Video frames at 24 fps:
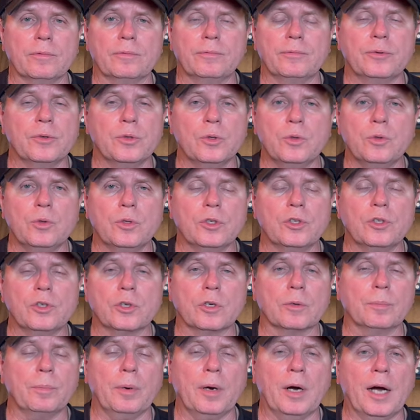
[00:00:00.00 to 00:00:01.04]
food that you
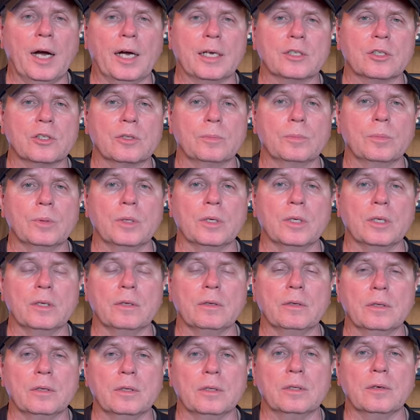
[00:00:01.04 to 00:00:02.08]
can possibly
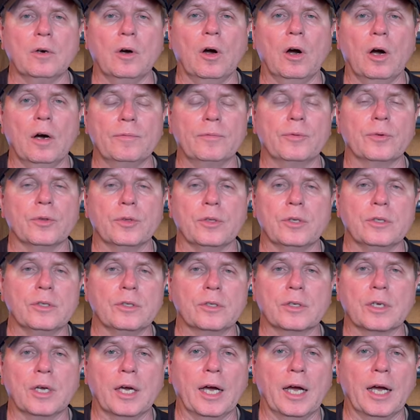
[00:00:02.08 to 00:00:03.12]
offer
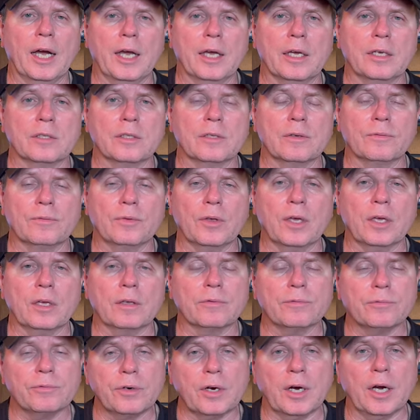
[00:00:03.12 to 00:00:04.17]
these guys, if they
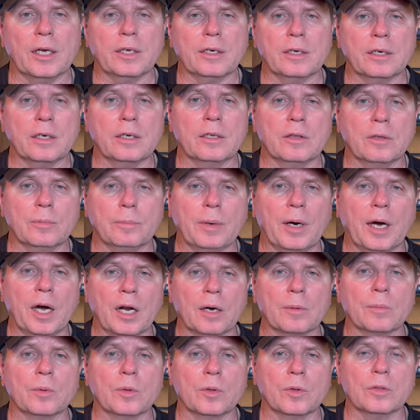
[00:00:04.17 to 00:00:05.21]
can find it in the
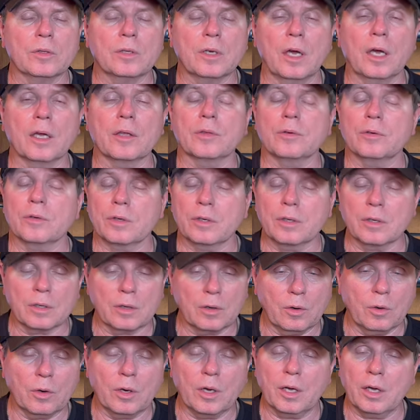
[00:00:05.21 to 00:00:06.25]
bottom of the tank, they're going to
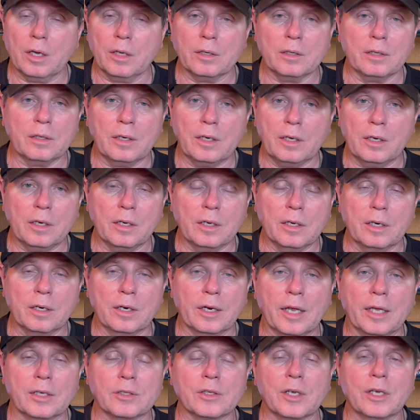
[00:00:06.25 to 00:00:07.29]
go ahead and eat it.
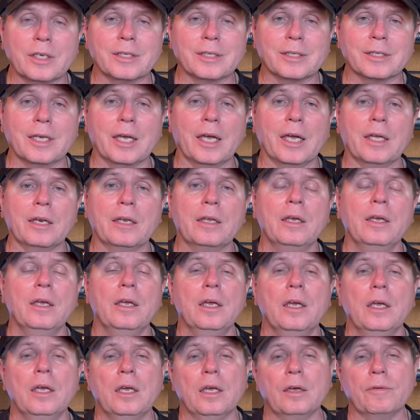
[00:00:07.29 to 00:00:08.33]
And as I said,
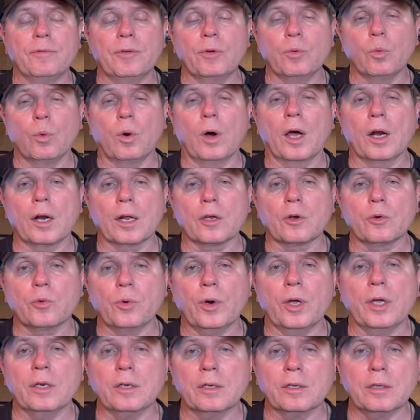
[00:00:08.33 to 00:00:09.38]
if you want a
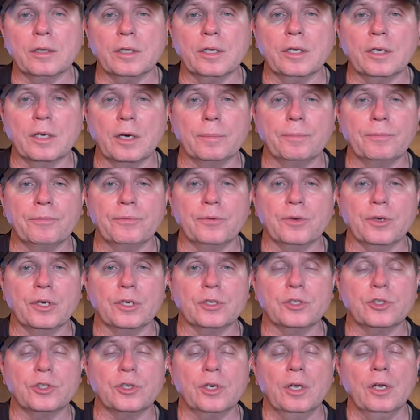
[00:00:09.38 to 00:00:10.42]
great cleanup
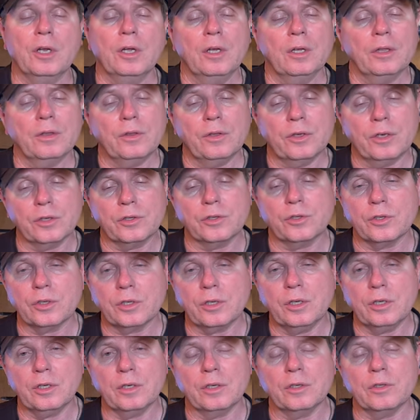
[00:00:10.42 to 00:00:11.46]
fish, this
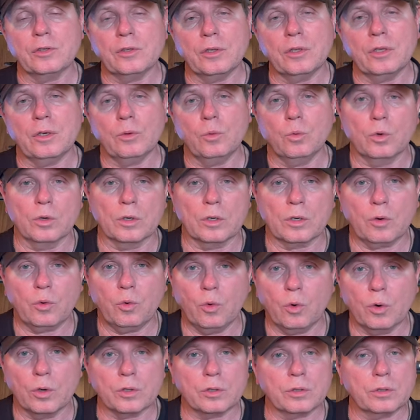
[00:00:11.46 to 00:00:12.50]
is the
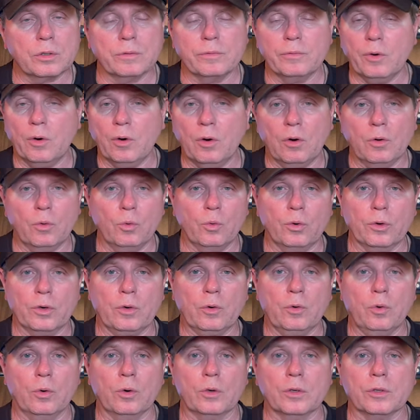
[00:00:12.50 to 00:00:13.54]
workhorse of all
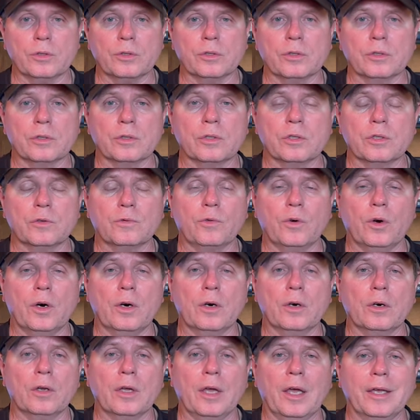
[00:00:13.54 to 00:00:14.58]
workhorses as
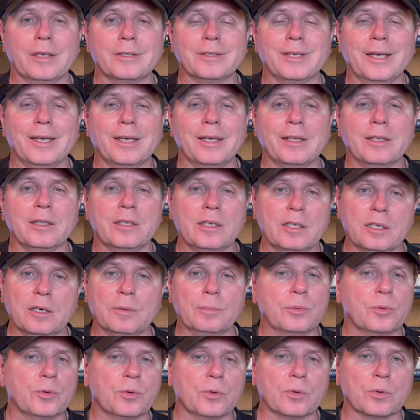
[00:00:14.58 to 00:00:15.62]
far as a
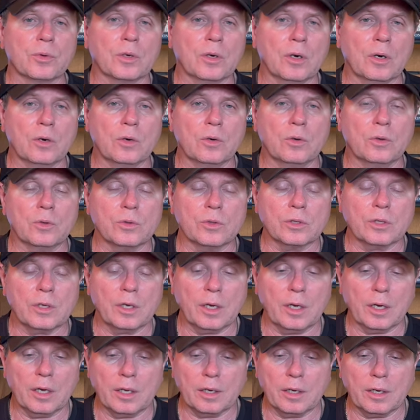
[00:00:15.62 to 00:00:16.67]
cleanup crew goes,
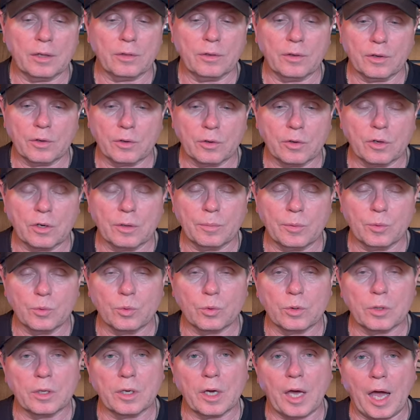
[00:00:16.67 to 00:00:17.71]
and I think you're going to be
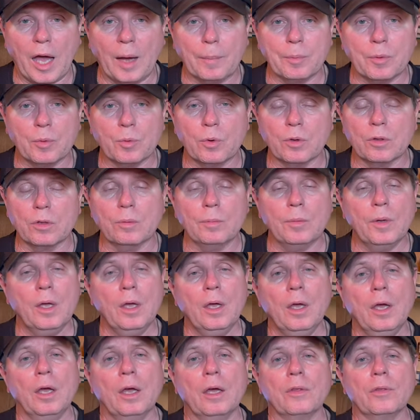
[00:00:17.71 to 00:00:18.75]
really happy with them.
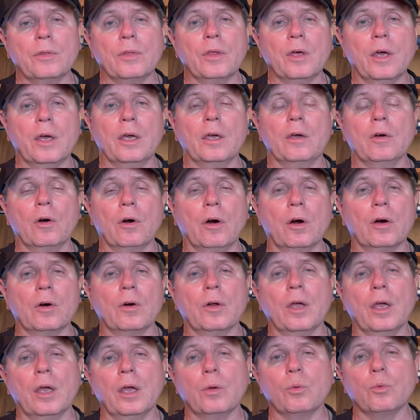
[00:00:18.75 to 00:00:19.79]
And they
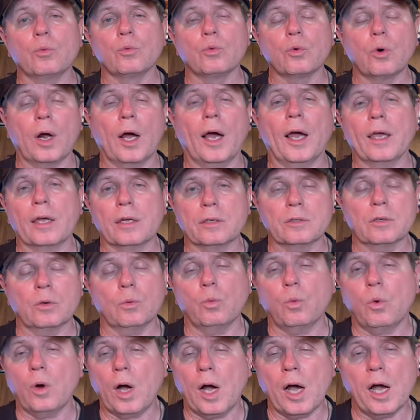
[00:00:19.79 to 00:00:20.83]
are a riot to
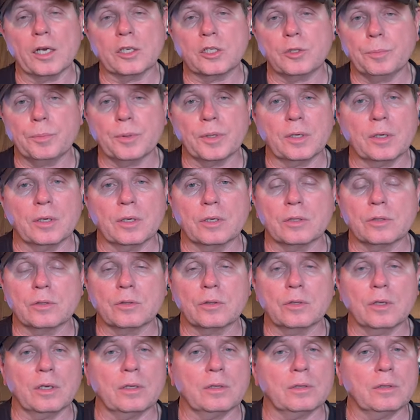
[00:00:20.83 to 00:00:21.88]
watch because
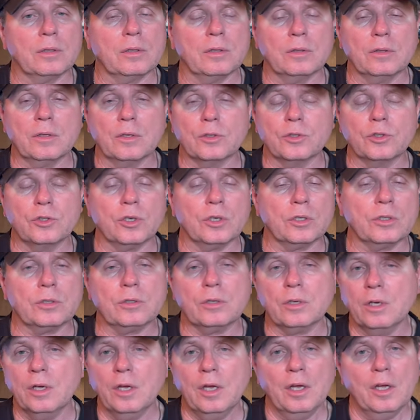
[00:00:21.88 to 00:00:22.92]
they're just
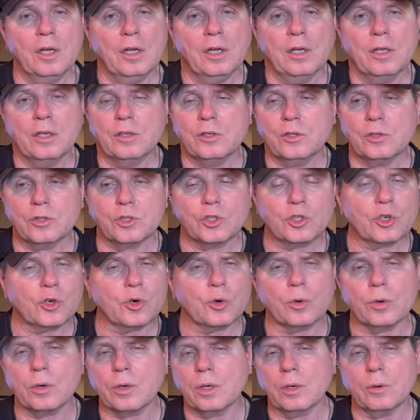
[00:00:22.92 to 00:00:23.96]

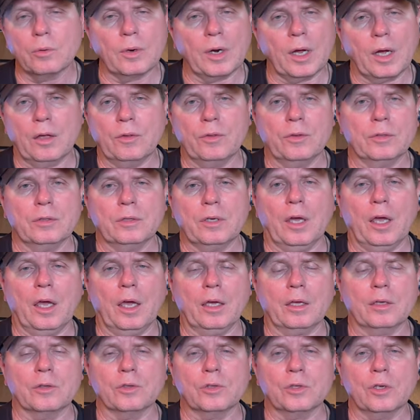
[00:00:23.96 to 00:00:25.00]
scurry around the
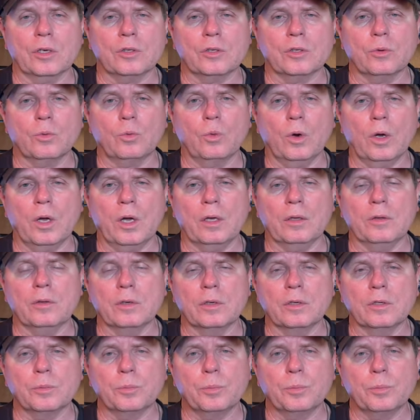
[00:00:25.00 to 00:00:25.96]
tank in such a way that is